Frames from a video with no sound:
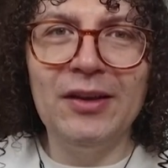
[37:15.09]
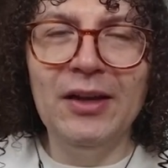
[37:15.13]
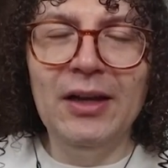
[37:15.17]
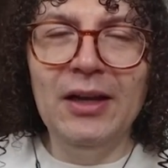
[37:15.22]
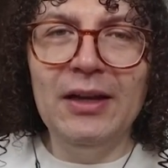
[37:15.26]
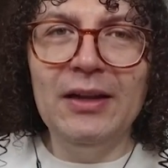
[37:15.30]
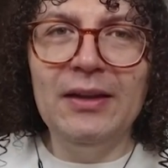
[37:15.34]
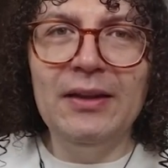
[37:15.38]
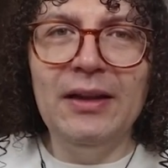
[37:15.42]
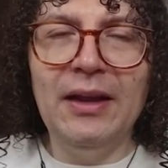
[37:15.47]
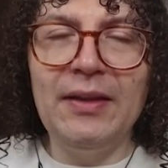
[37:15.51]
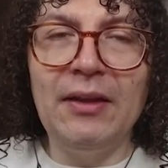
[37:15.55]

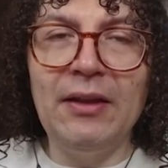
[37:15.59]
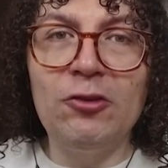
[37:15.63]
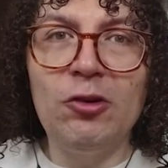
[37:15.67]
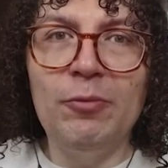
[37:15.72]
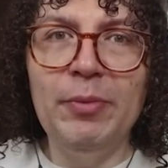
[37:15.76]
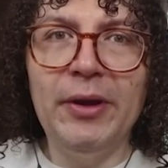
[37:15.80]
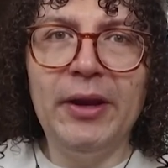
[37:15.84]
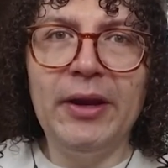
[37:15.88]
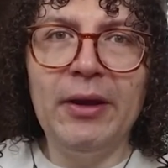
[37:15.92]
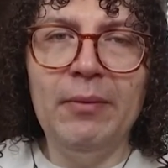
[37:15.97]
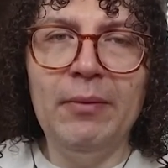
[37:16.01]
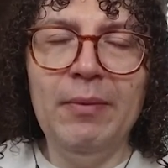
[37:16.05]
that Anthropic
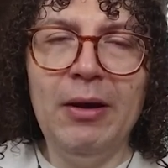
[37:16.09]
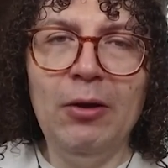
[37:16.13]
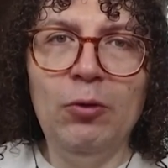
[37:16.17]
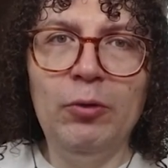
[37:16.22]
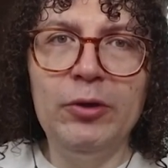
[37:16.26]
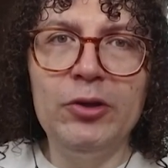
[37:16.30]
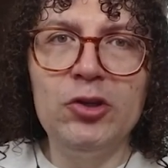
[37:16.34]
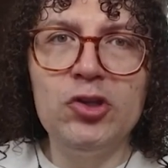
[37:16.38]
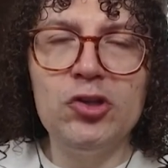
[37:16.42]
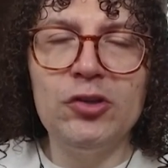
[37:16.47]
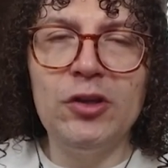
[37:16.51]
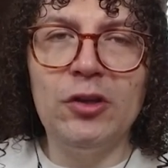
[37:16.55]
came out with
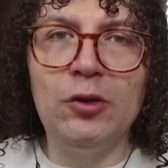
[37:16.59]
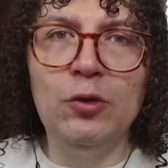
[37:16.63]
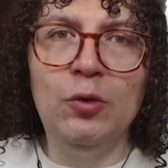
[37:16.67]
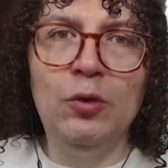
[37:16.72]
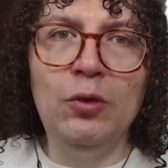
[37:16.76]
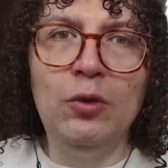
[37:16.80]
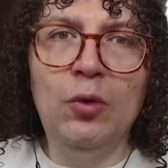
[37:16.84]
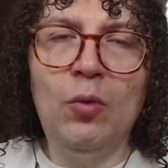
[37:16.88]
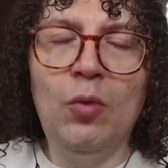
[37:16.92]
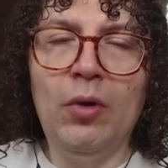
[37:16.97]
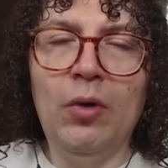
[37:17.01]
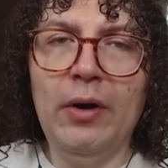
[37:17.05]
just a tool
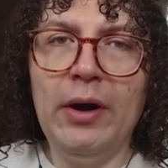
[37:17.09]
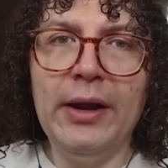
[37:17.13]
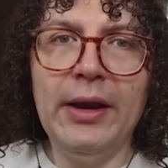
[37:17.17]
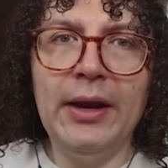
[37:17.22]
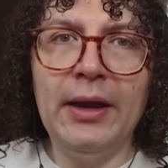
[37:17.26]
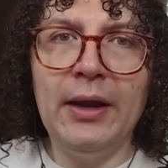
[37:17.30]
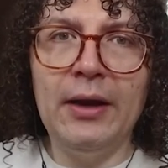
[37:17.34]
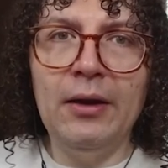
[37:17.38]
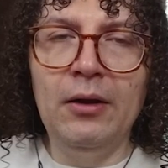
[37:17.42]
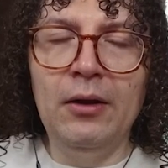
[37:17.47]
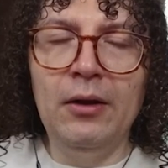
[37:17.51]
where I can